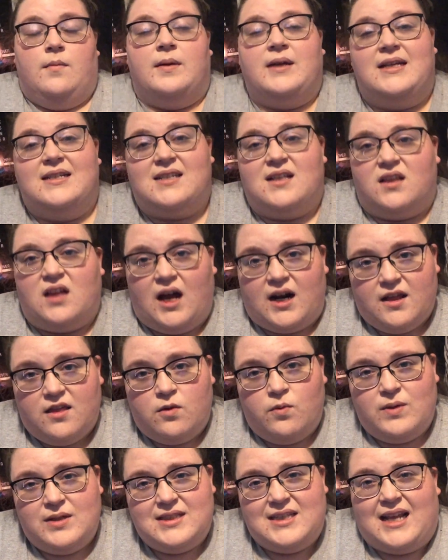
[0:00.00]
because a lot of
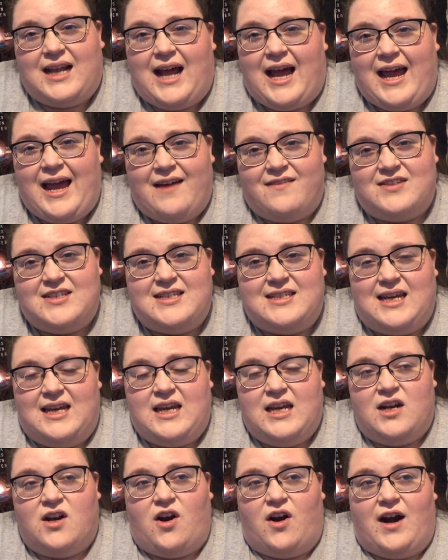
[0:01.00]
the ones that I have
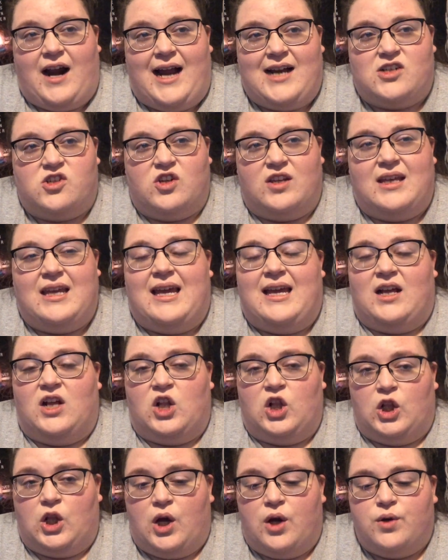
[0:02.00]
seen are actually
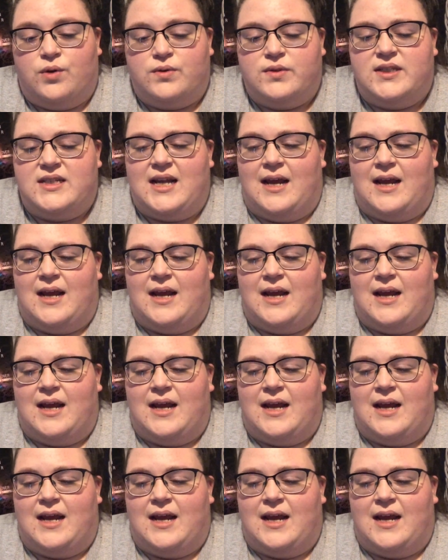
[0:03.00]
enclosed,